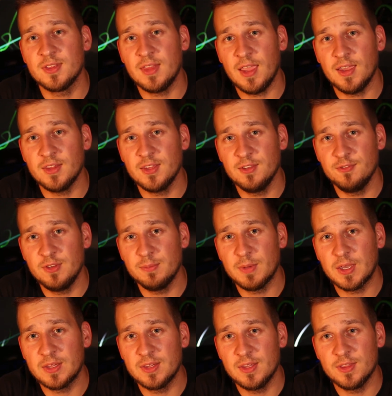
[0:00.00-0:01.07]
Deity
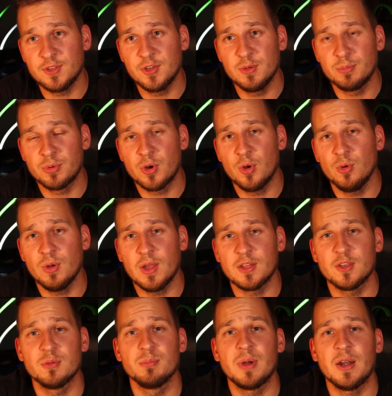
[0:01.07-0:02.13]
V-Mic D3 Pro
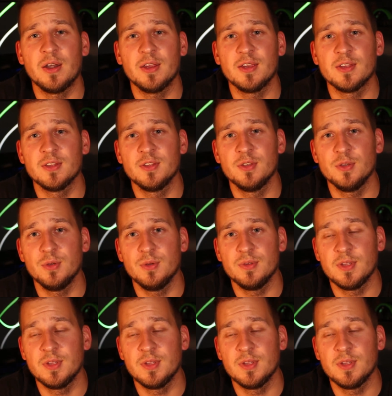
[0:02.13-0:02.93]
and comparing it to